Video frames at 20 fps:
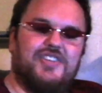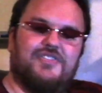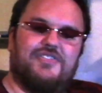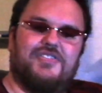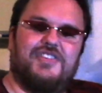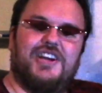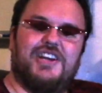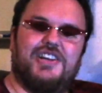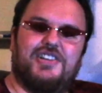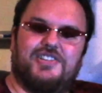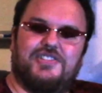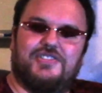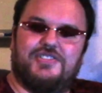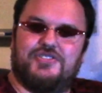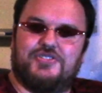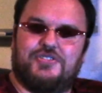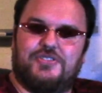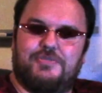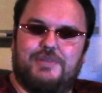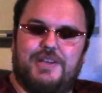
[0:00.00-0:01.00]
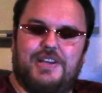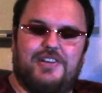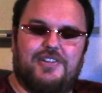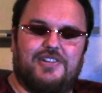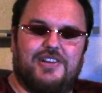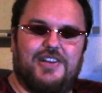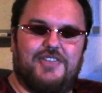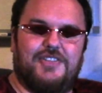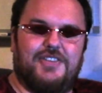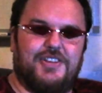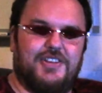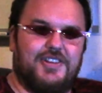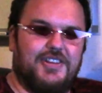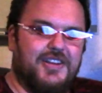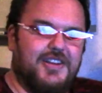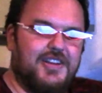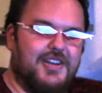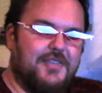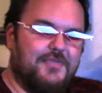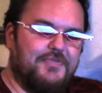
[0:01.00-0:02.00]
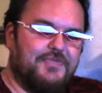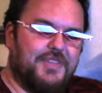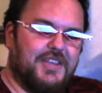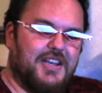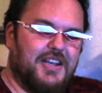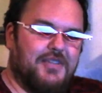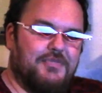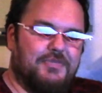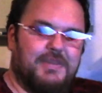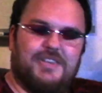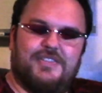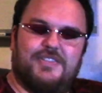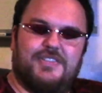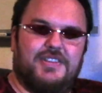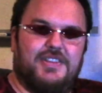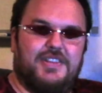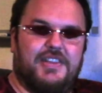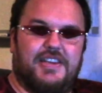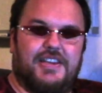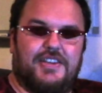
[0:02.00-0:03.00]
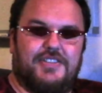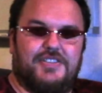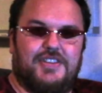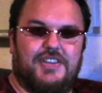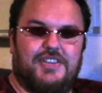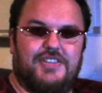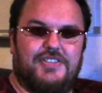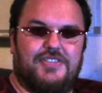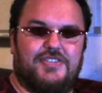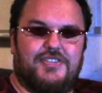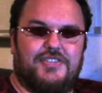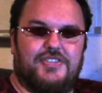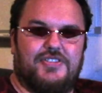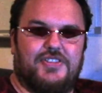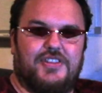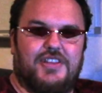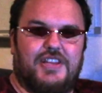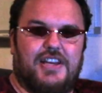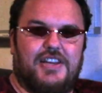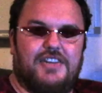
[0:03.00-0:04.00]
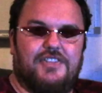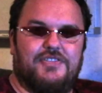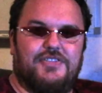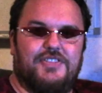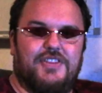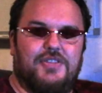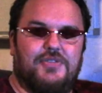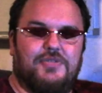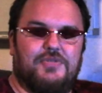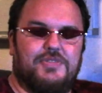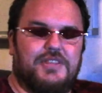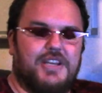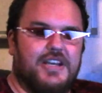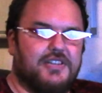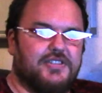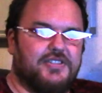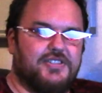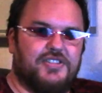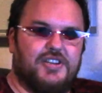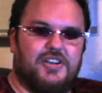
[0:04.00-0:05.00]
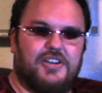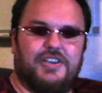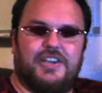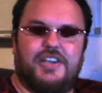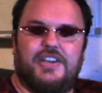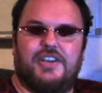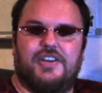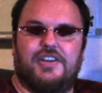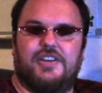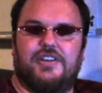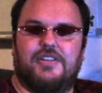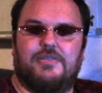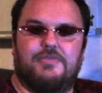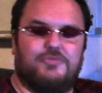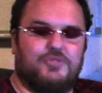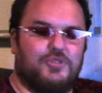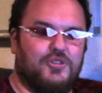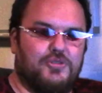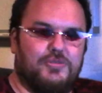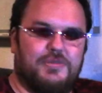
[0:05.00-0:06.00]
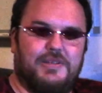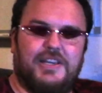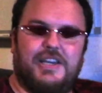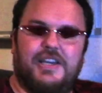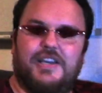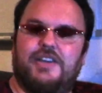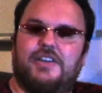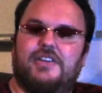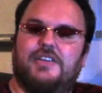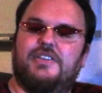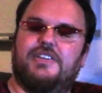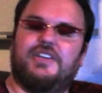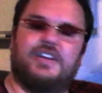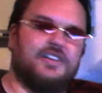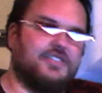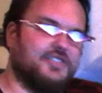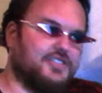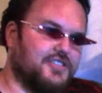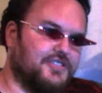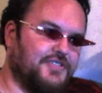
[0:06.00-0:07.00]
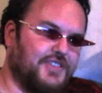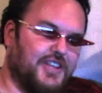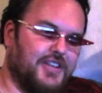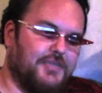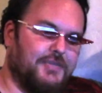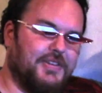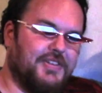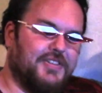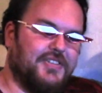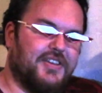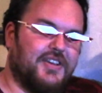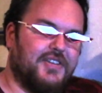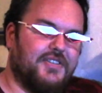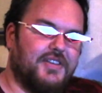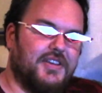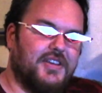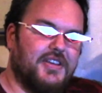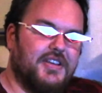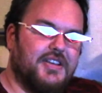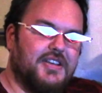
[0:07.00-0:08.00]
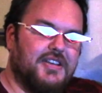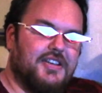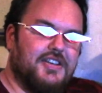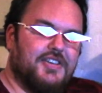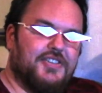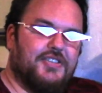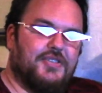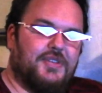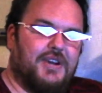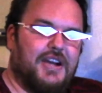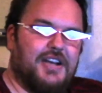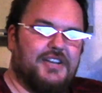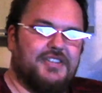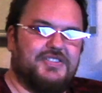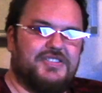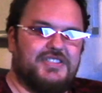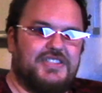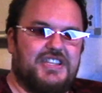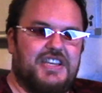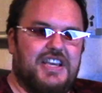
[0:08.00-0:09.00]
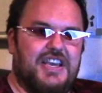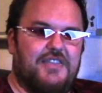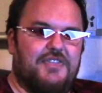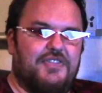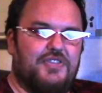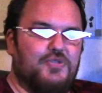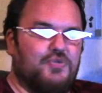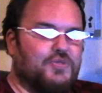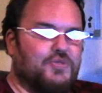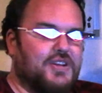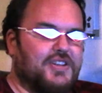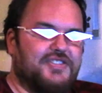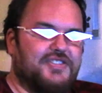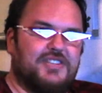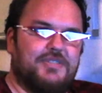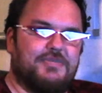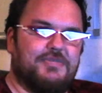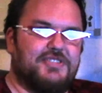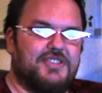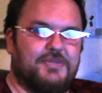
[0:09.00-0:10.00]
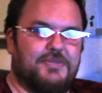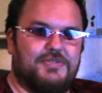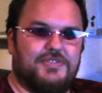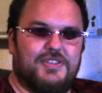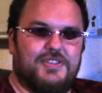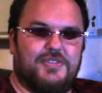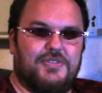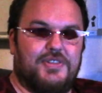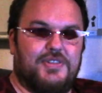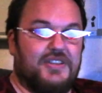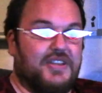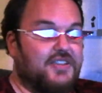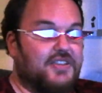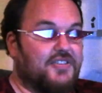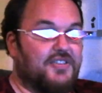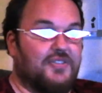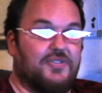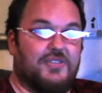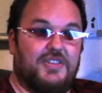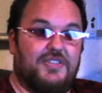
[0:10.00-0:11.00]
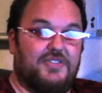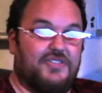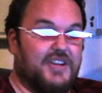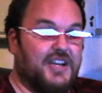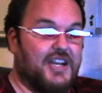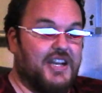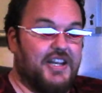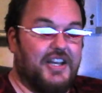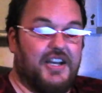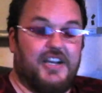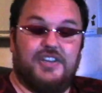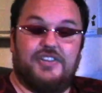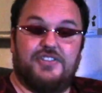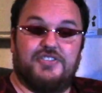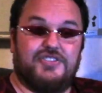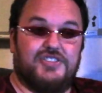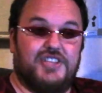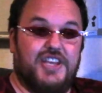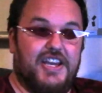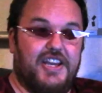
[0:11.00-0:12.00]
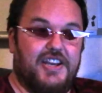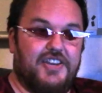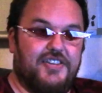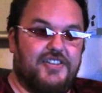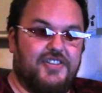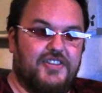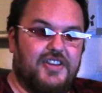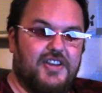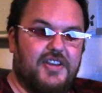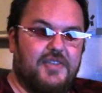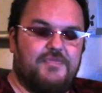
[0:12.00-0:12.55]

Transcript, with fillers: the final short paragraph here. Um, basically, like I said, this is just a lot of, you know, character talking, role play, character development stuff. So honestly, if you want to skip this episode, that's totally fine. I understand.